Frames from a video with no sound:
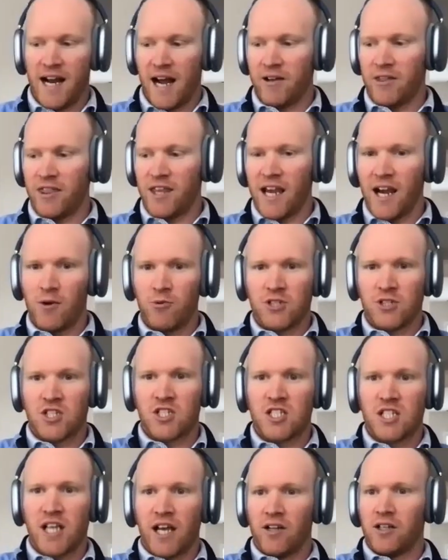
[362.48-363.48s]
I think I was
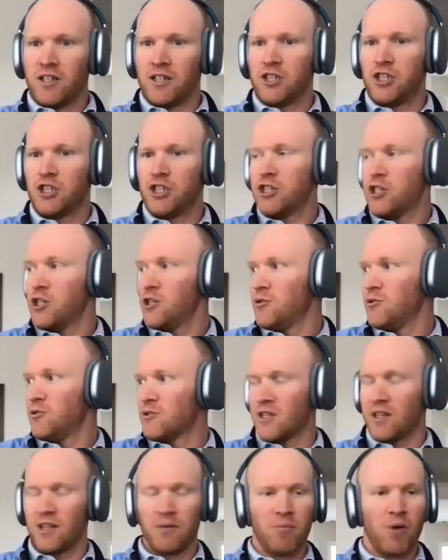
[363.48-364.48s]
selling
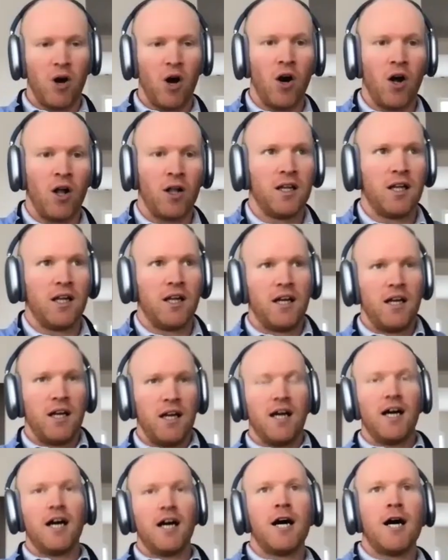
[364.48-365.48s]
shoes at the mall.
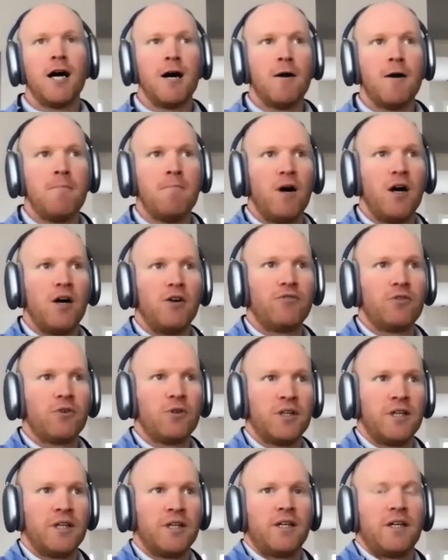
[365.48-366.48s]

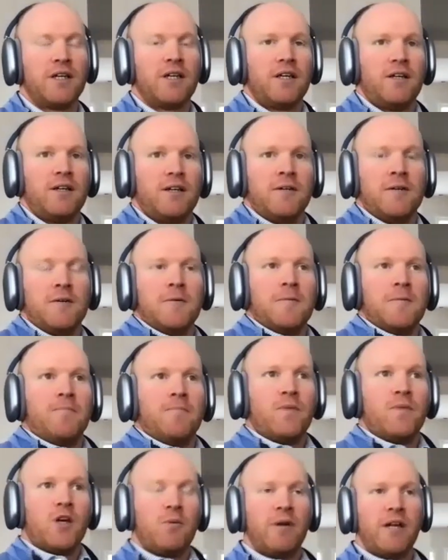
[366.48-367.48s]
Hopefully
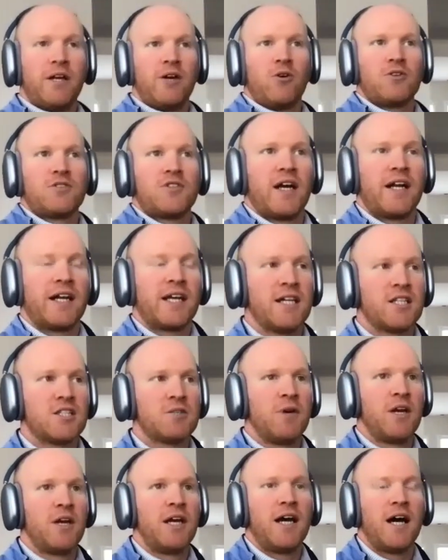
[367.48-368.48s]
nobody holds that against
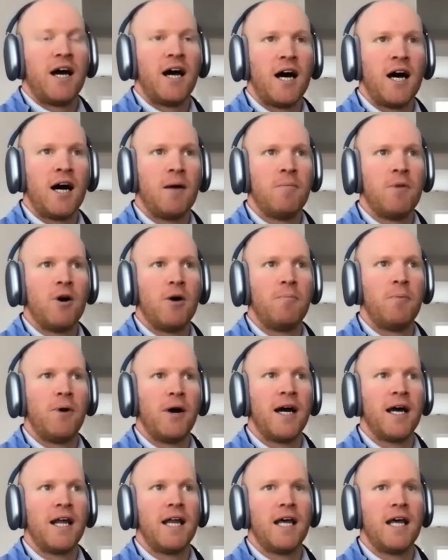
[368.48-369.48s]
me.
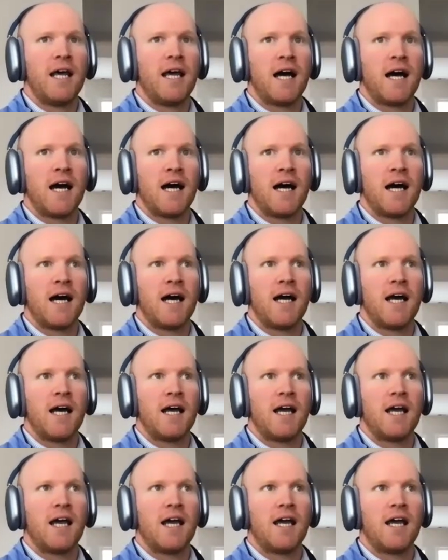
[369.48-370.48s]
But I
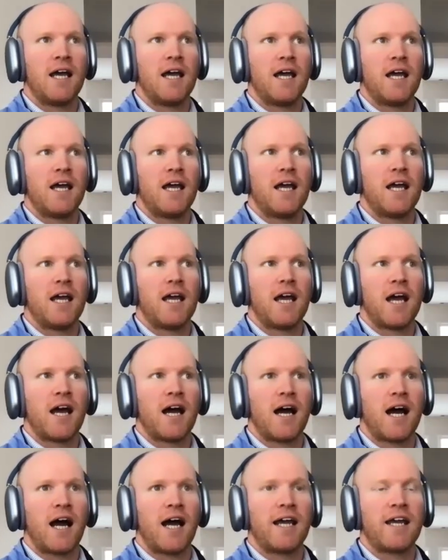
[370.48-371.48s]

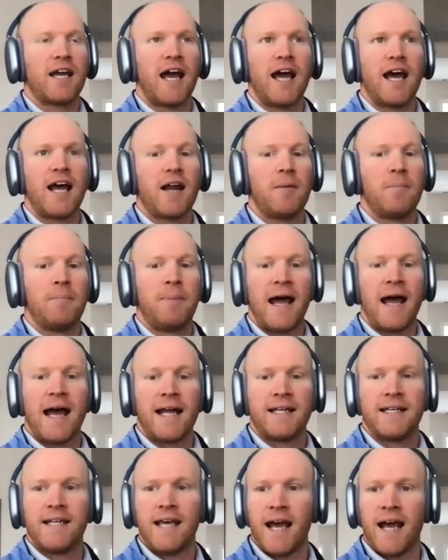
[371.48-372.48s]
had a
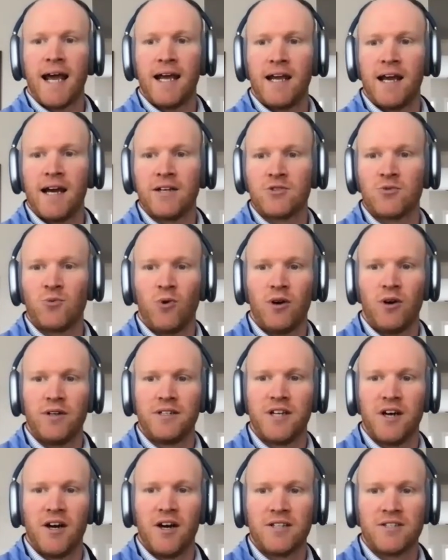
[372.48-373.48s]
bad day, as one
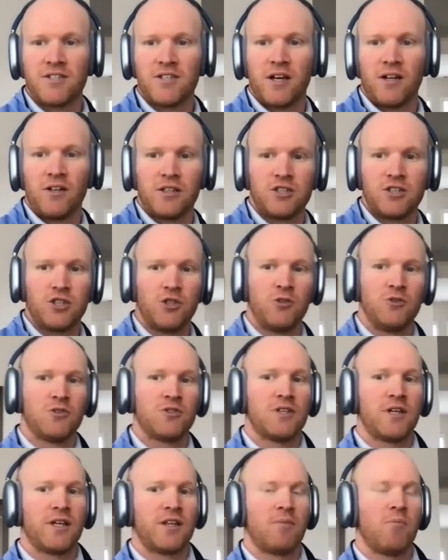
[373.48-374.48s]
does selling
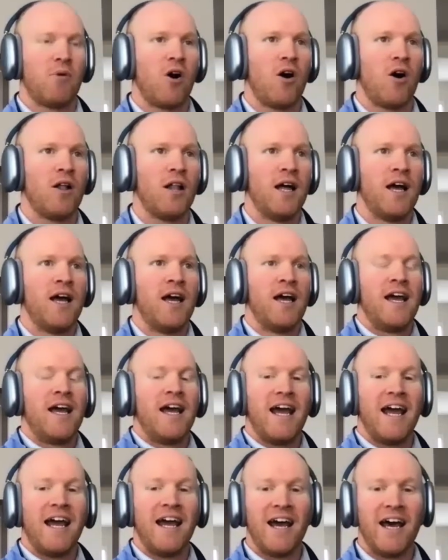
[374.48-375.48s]
shoes at the mall.
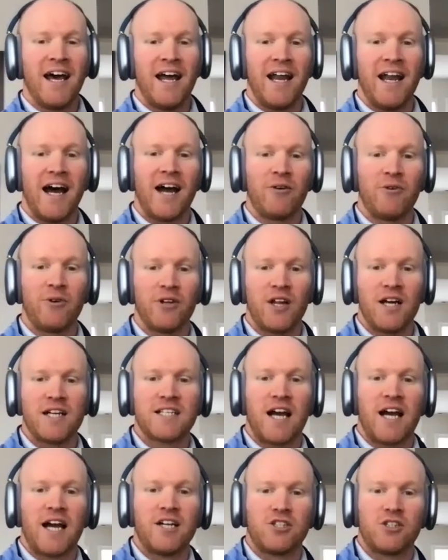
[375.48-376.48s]
And I
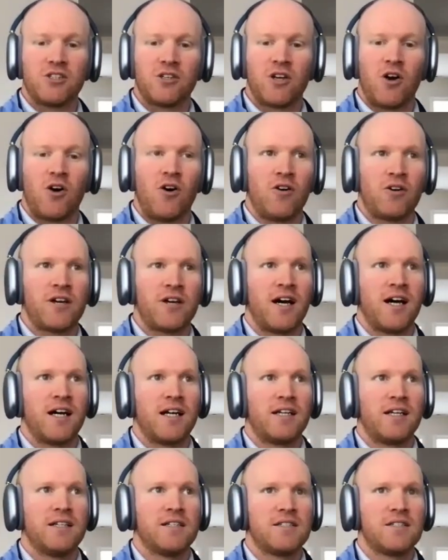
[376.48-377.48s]
realized I should call
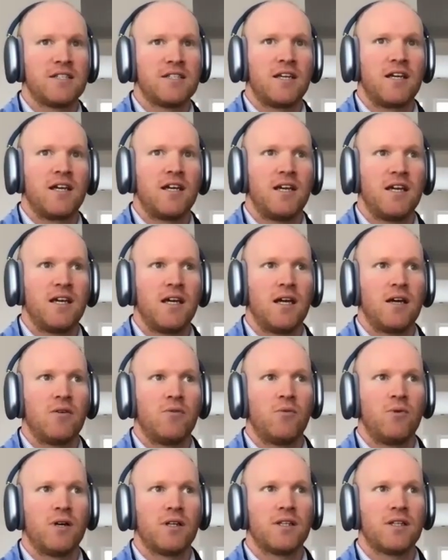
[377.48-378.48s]
Connie and see
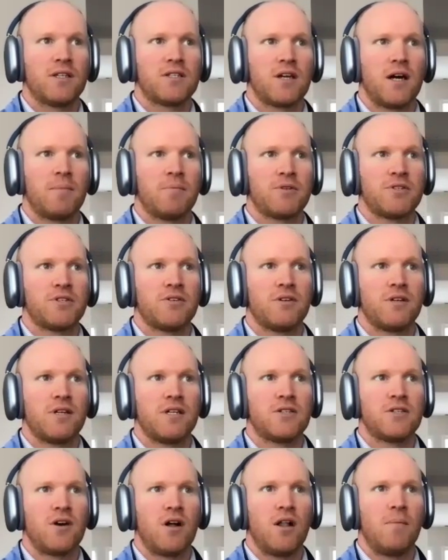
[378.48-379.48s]
what this
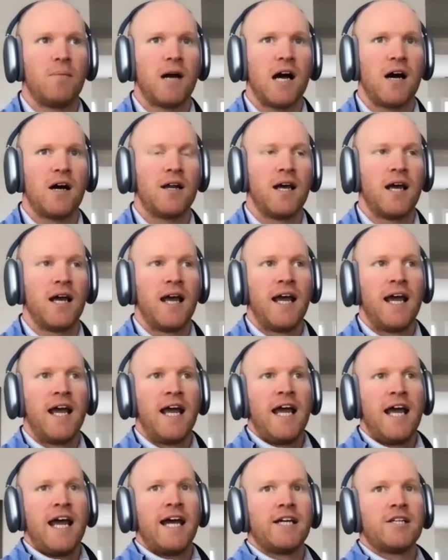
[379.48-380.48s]
opportunity is all about.
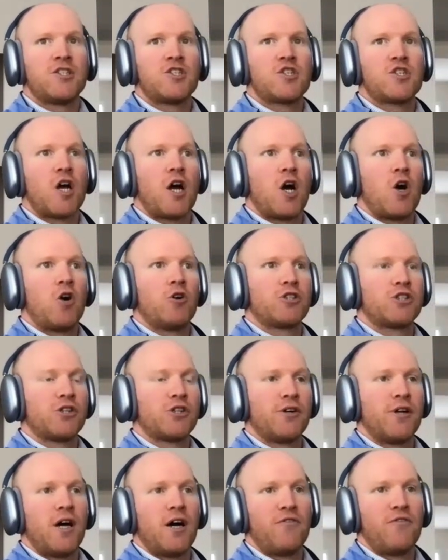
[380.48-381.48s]
And so
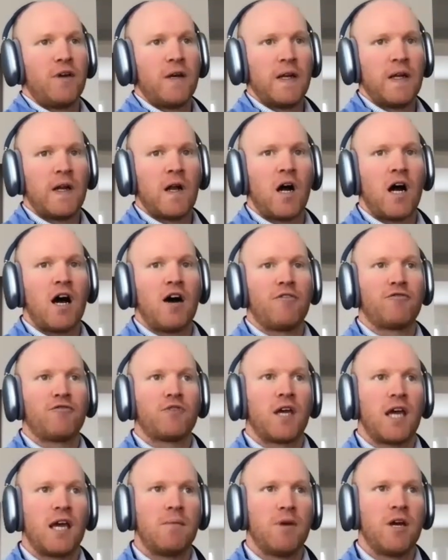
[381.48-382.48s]
sure enough, hit it off,
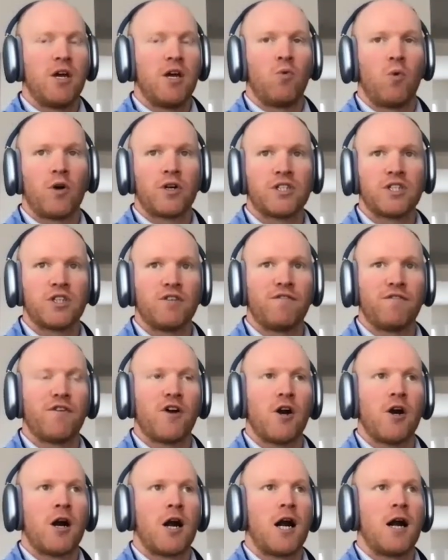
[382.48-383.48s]
came in, worked at the
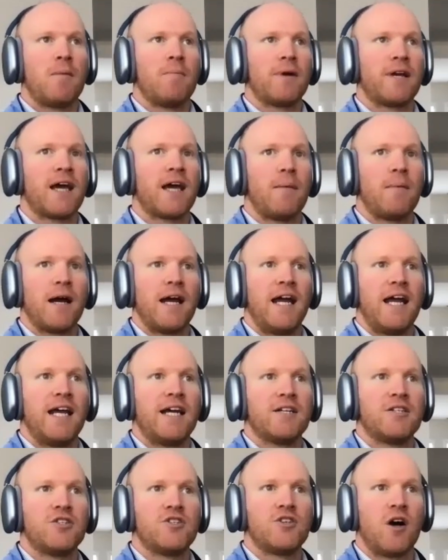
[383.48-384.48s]
firm, got my
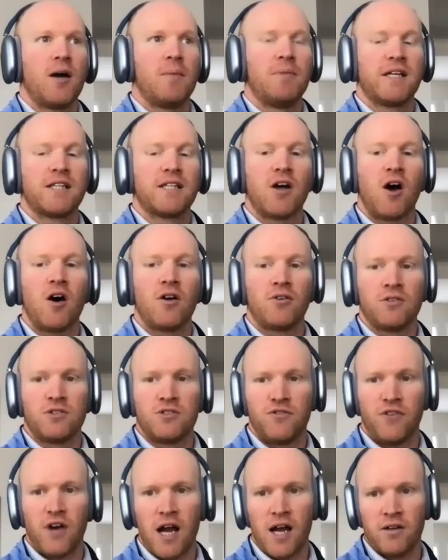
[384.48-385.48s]
hands on
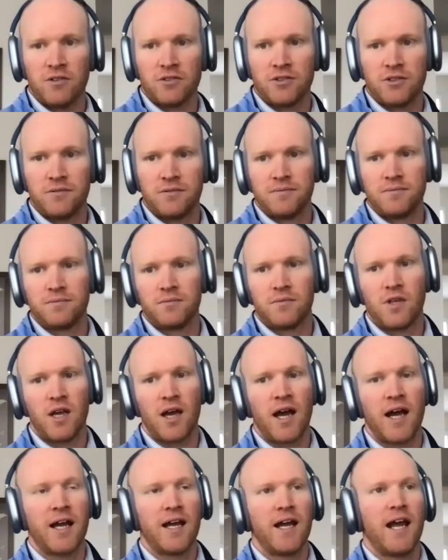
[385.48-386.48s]
McDonald's files.
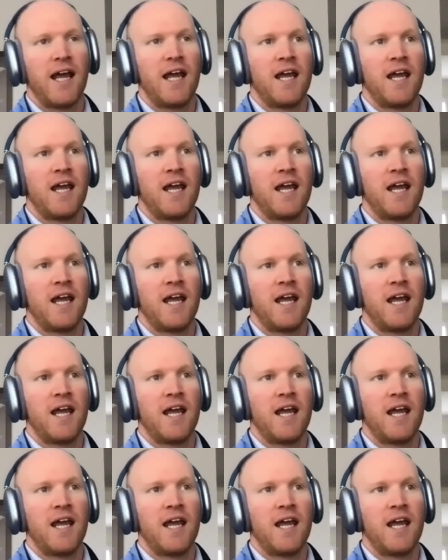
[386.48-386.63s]
Okay.